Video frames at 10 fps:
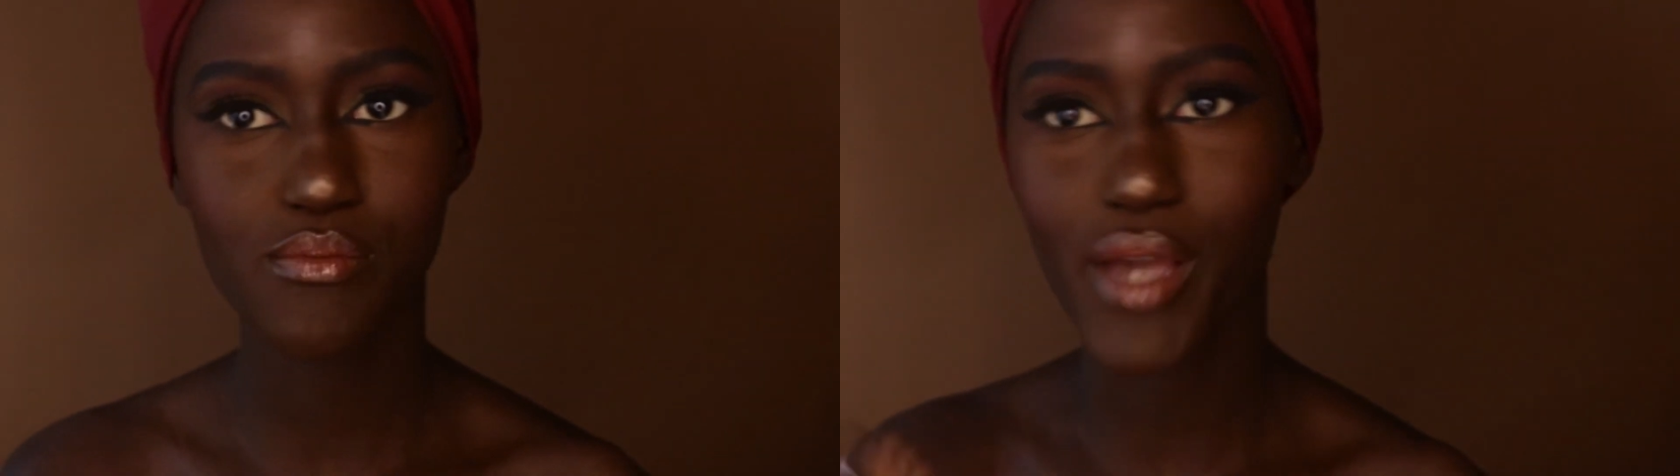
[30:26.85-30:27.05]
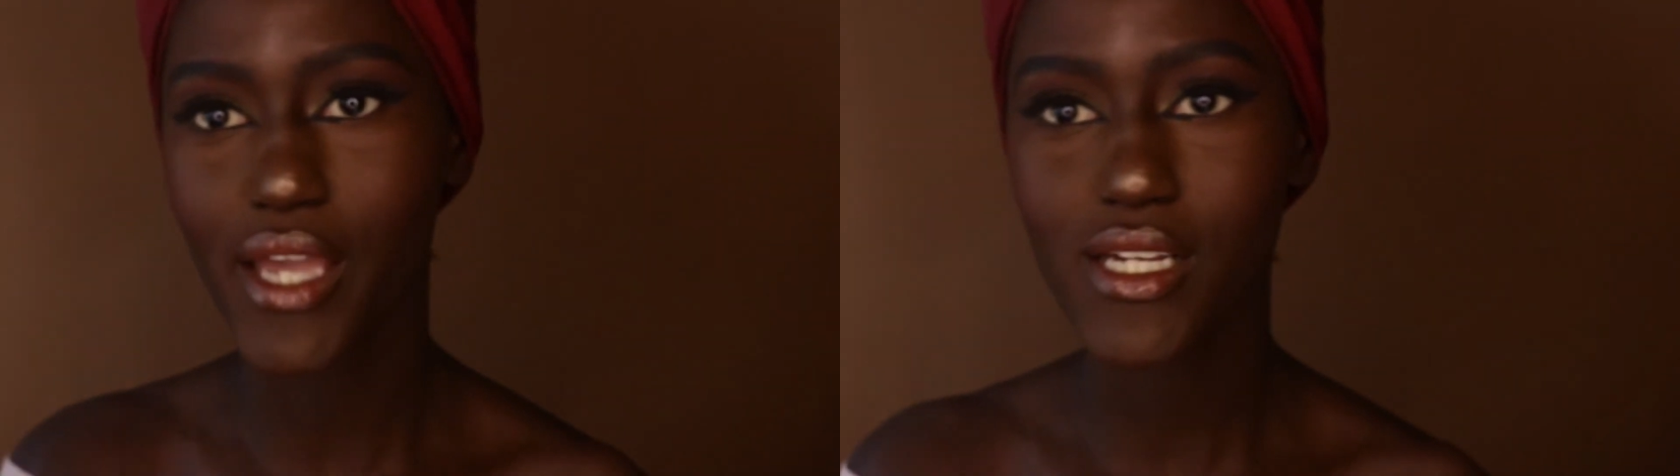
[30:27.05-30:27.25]

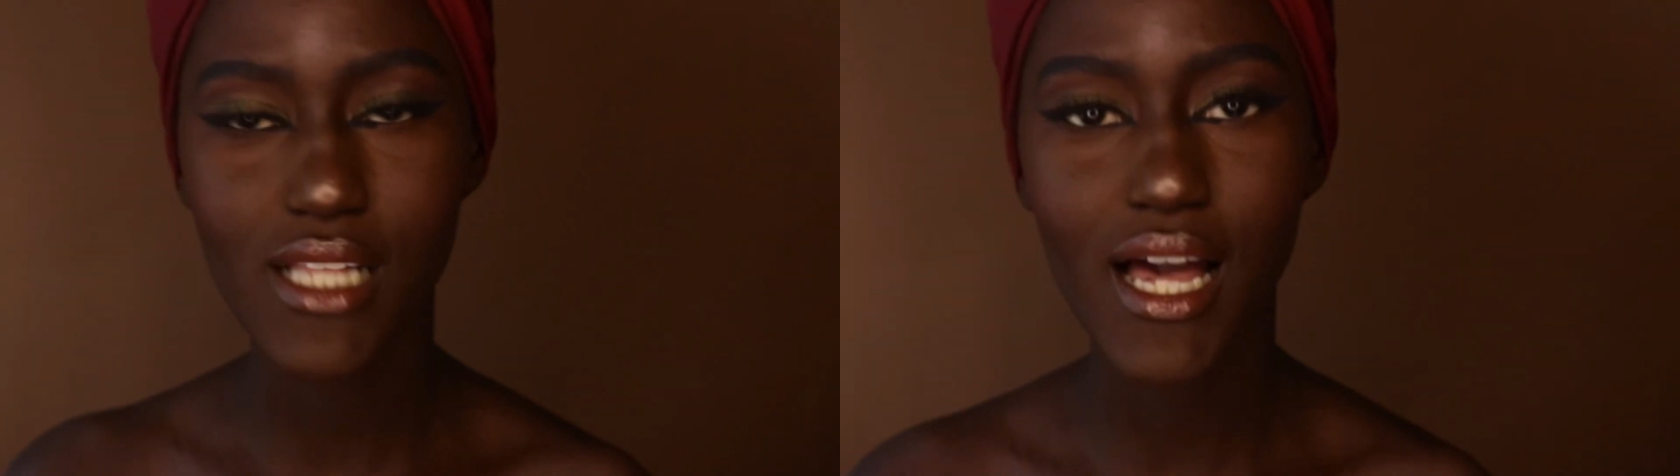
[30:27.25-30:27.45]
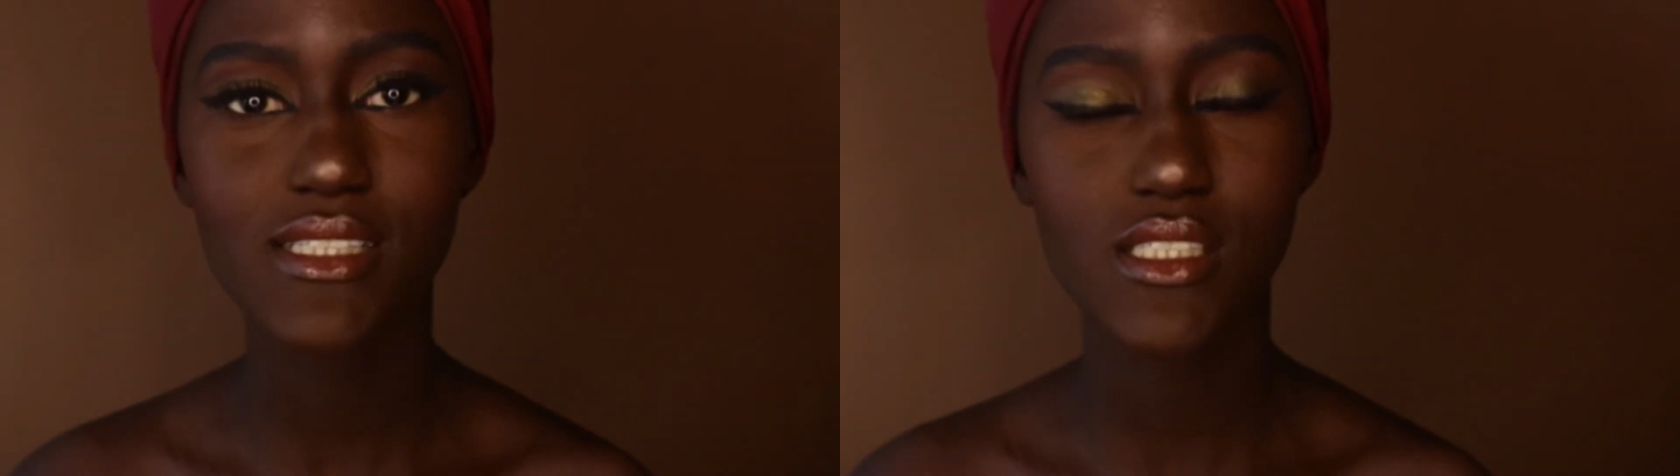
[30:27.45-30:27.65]
paint
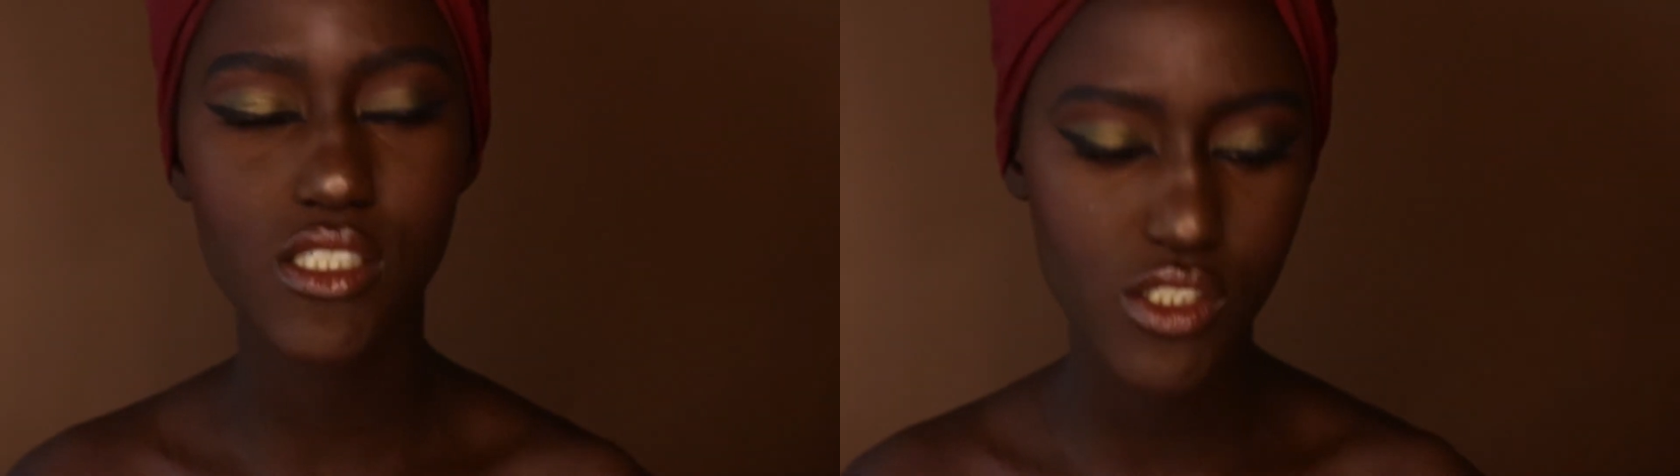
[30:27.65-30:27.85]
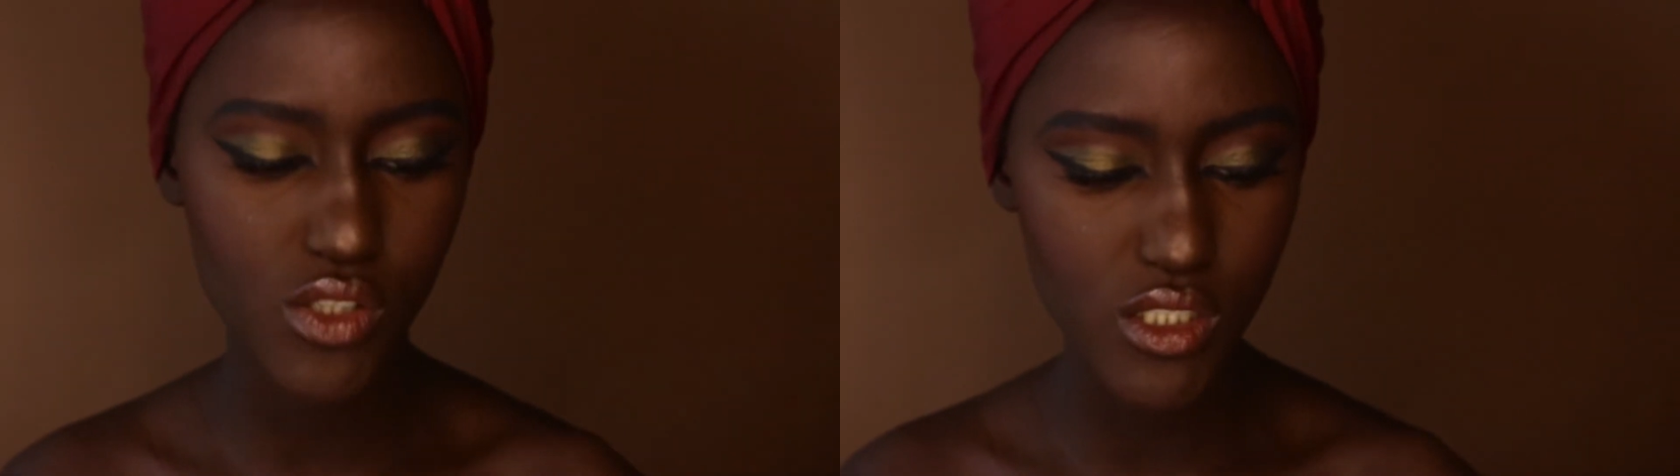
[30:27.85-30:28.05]

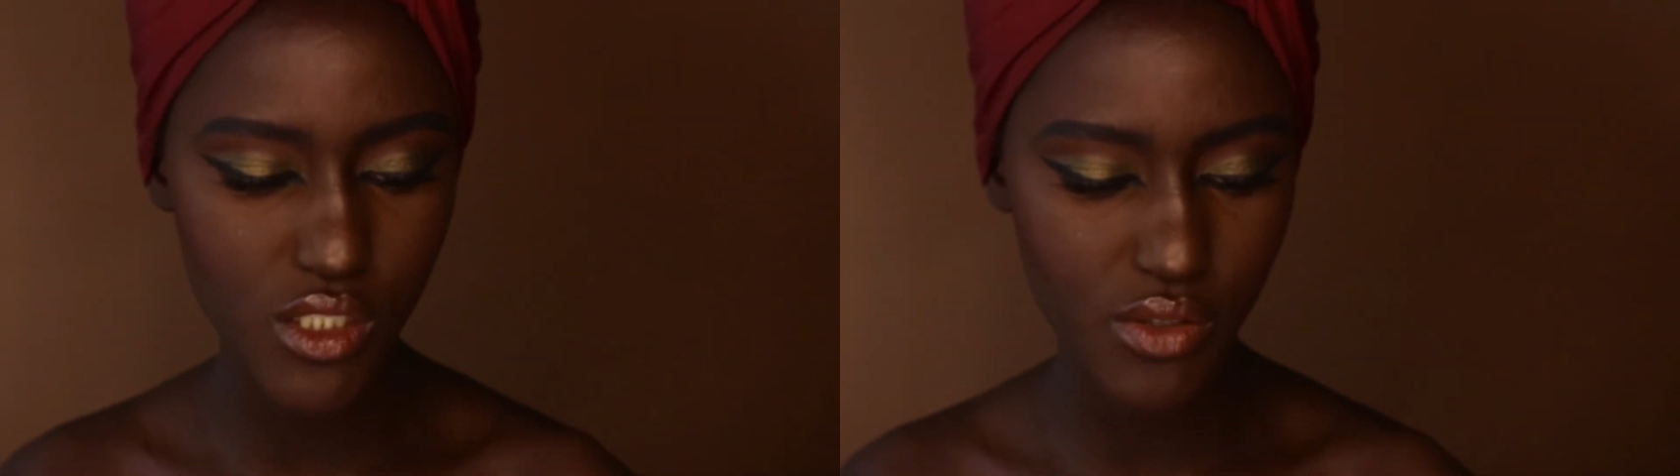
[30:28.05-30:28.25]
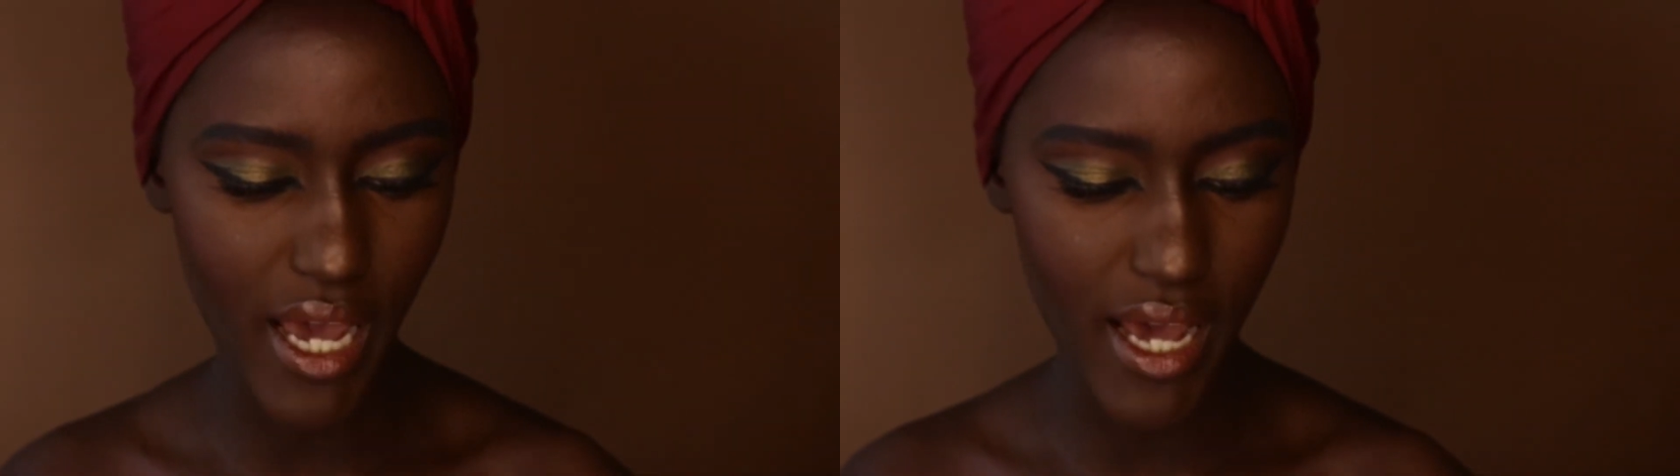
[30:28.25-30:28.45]
classes. You can
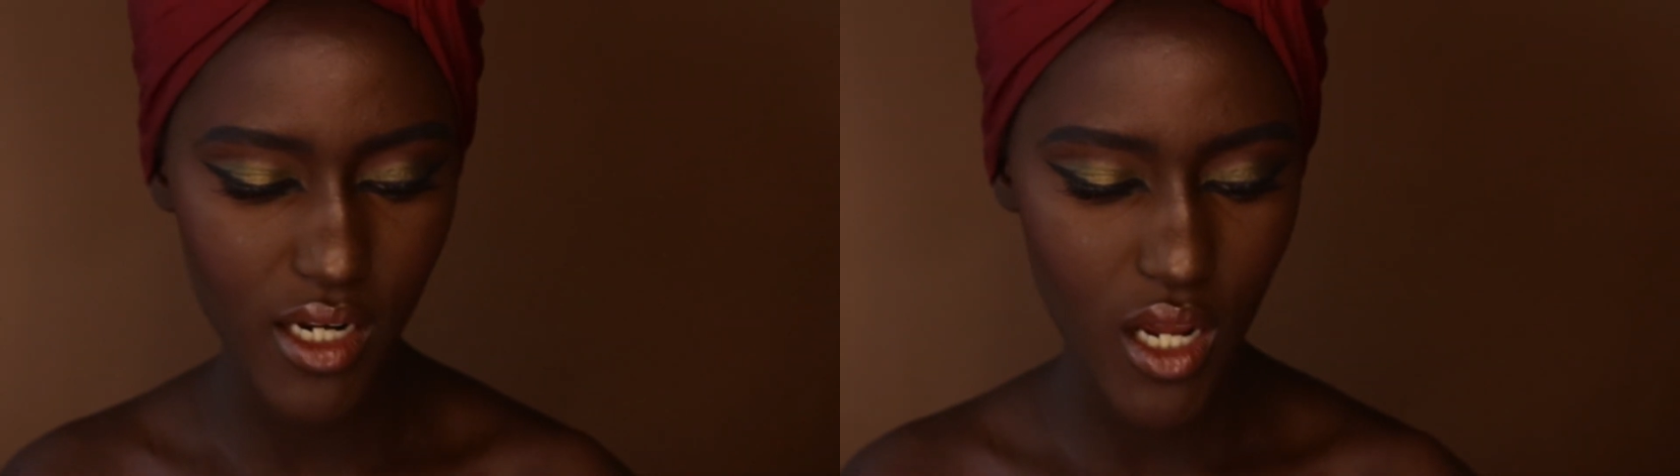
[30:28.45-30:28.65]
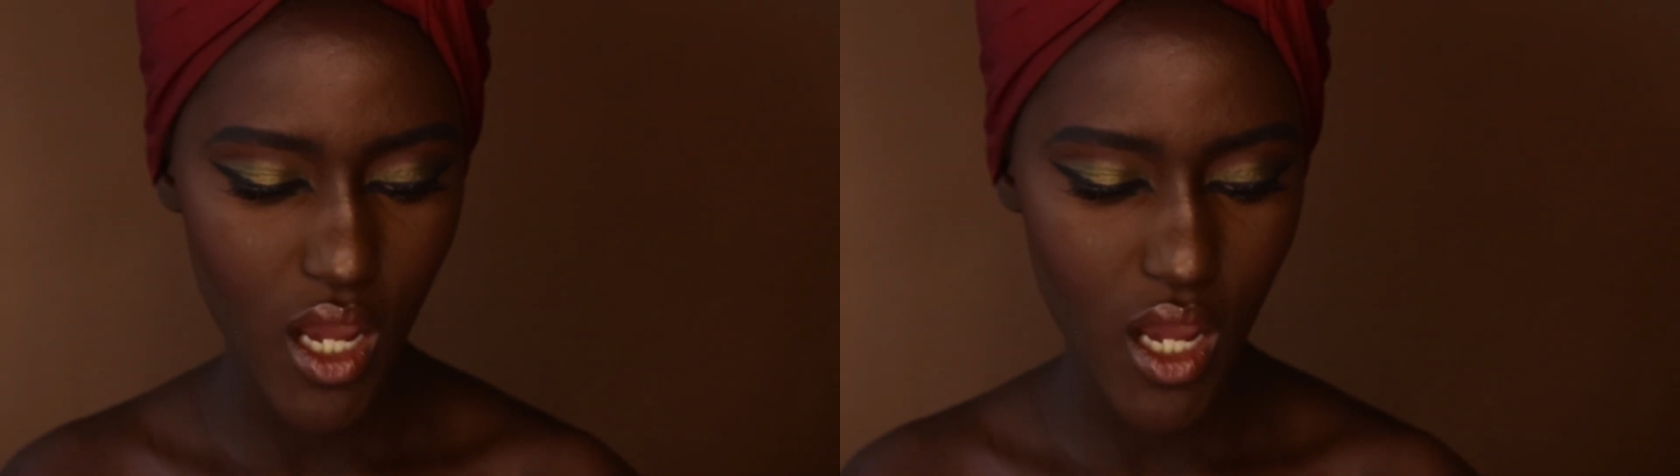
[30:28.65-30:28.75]
do that.